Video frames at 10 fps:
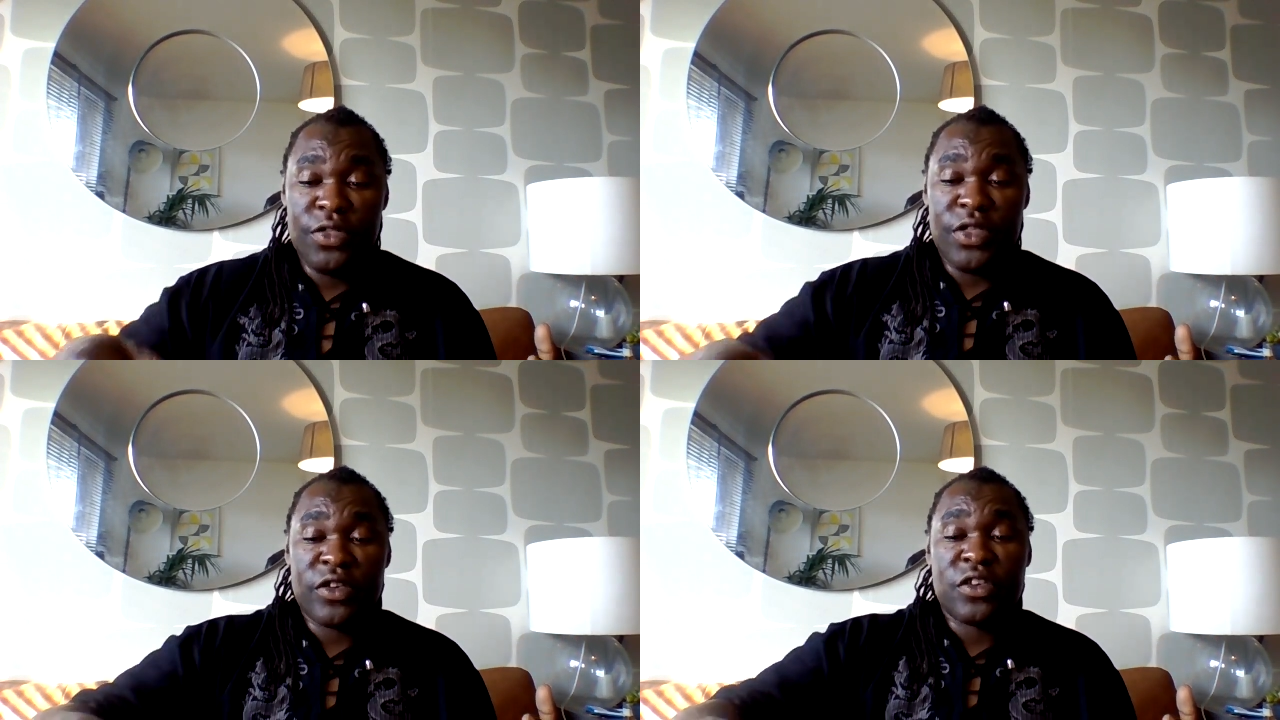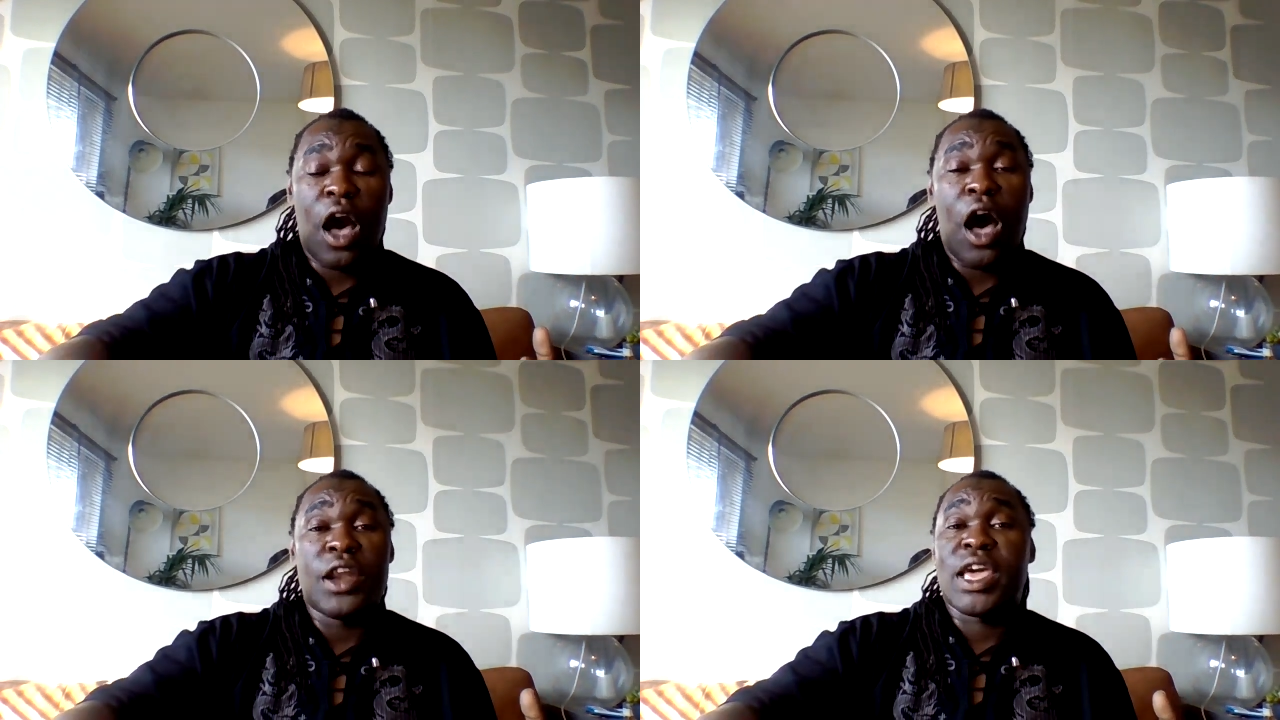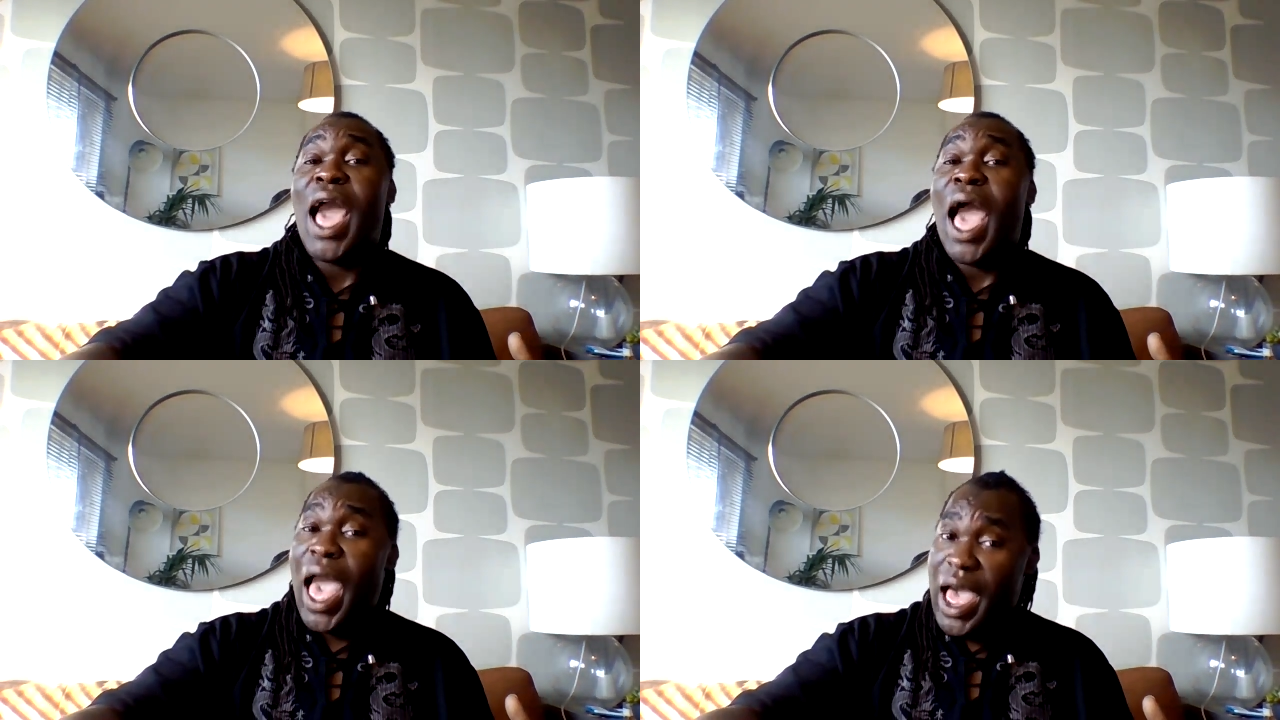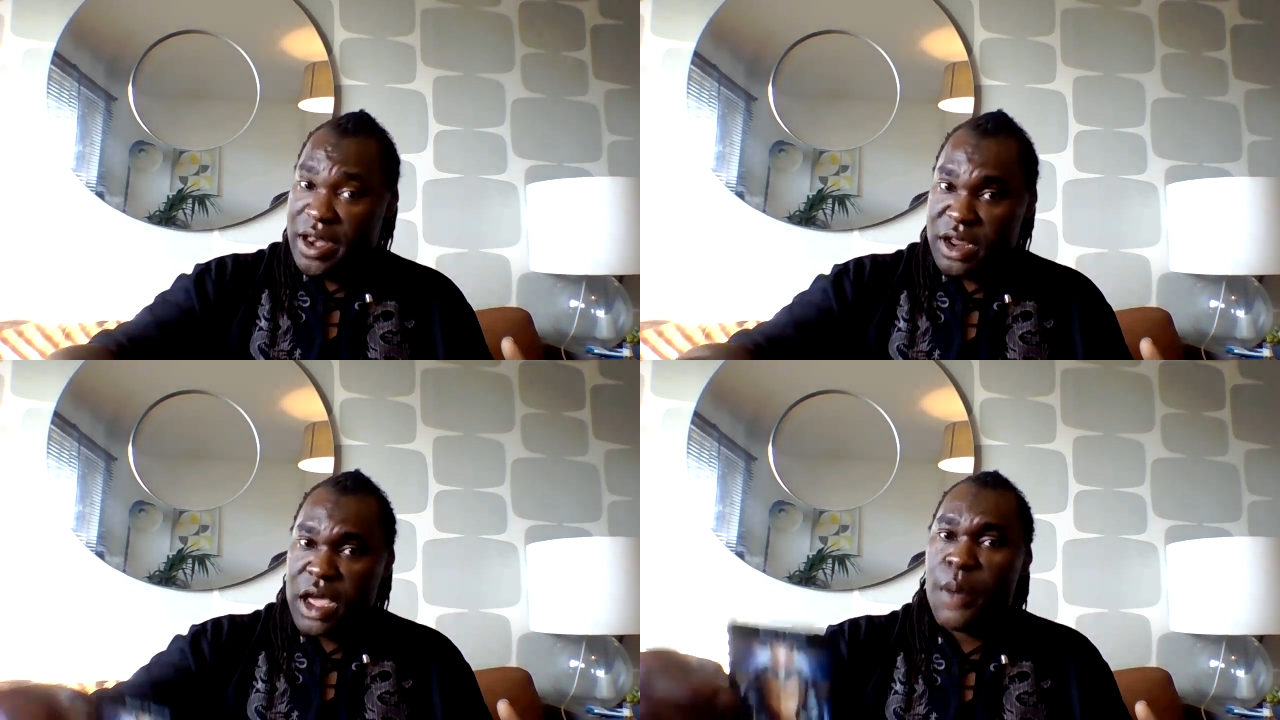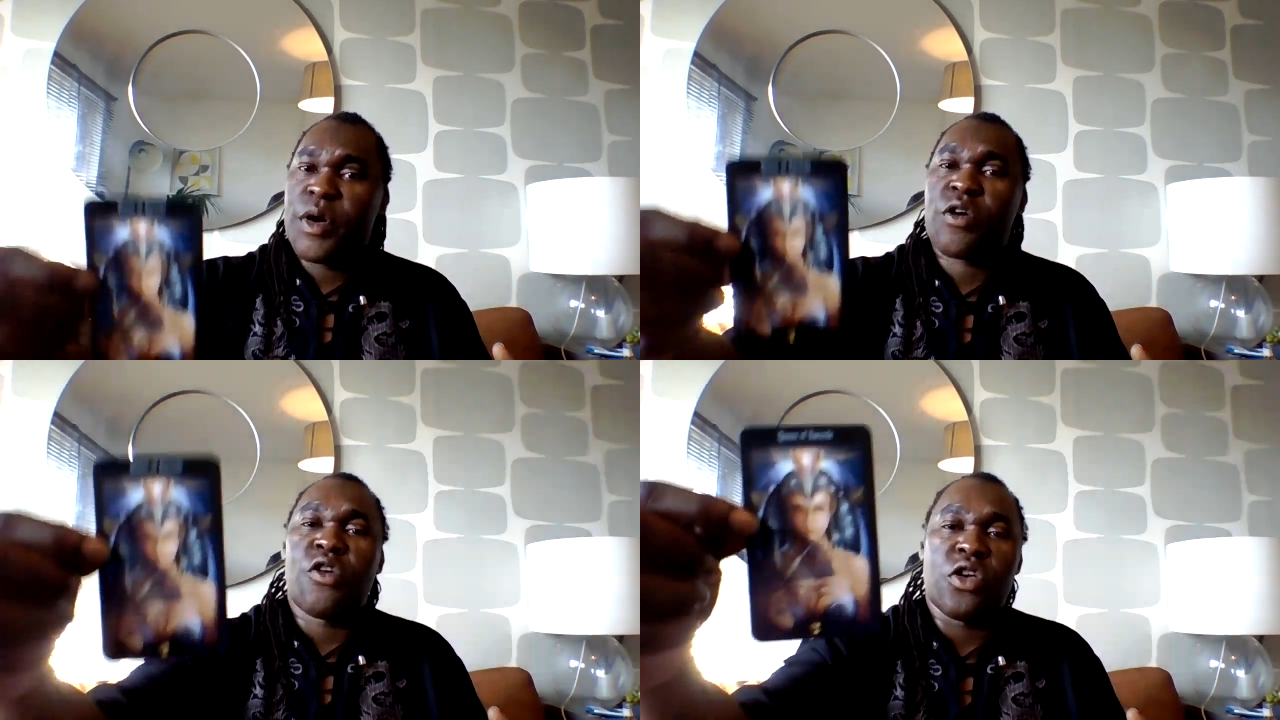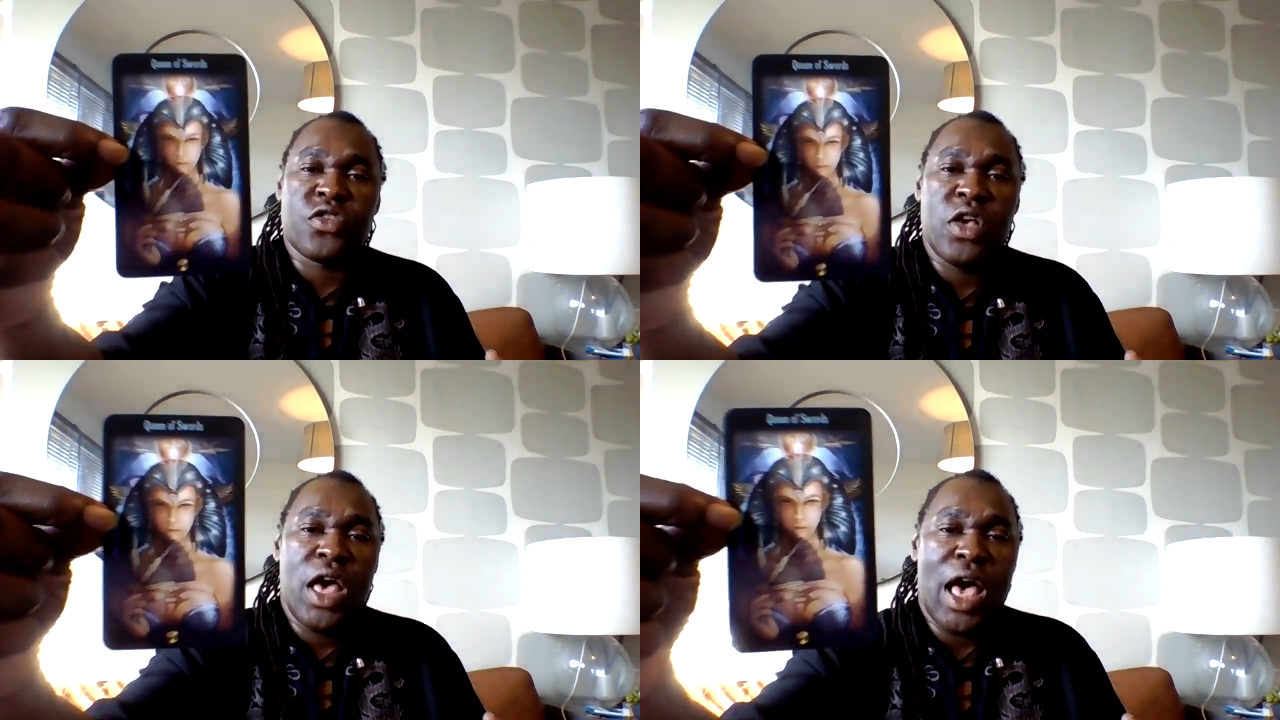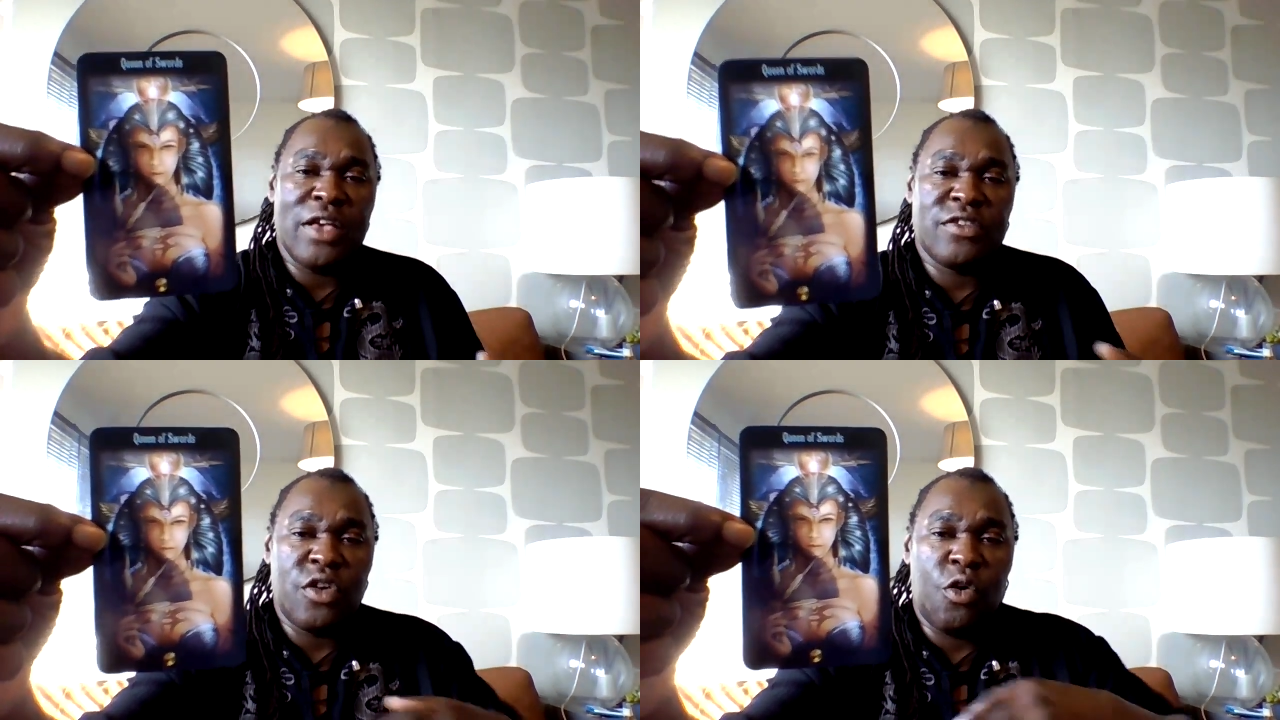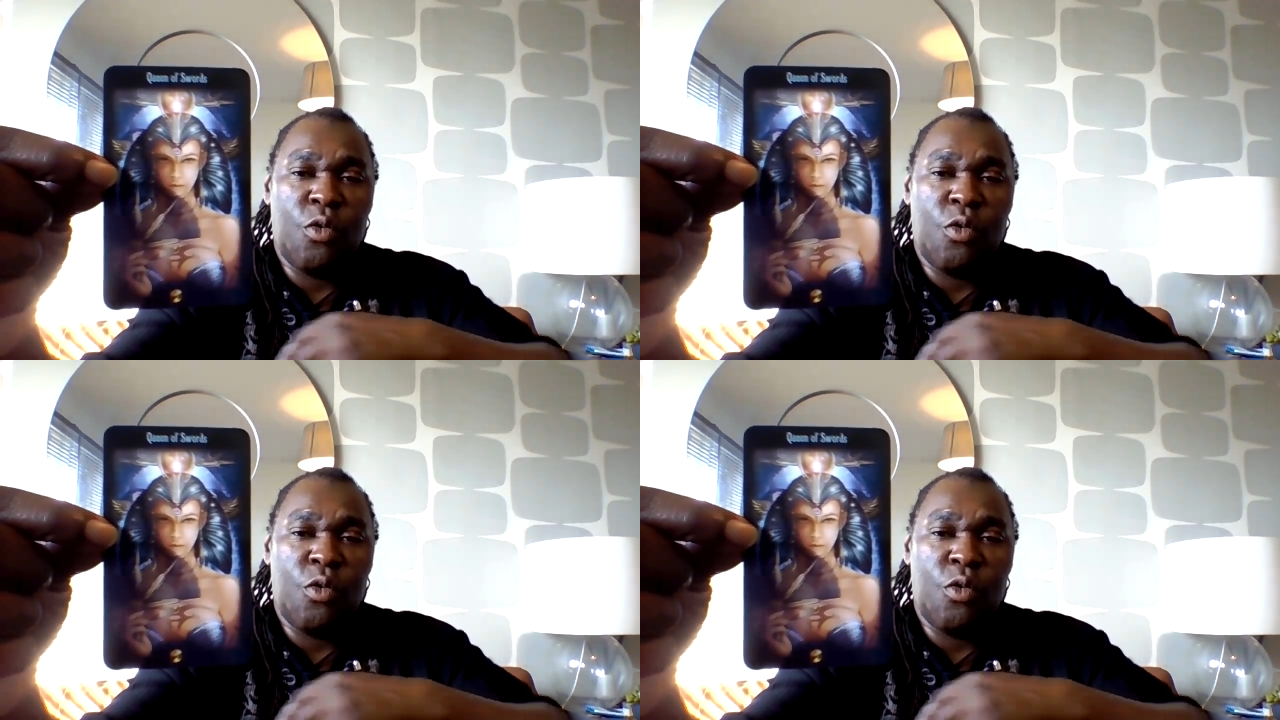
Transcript: This card can come across as though